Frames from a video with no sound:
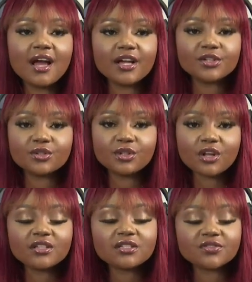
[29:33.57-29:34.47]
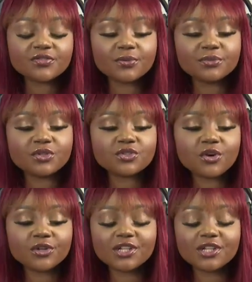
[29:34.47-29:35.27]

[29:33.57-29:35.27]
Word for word: and you learned from the story.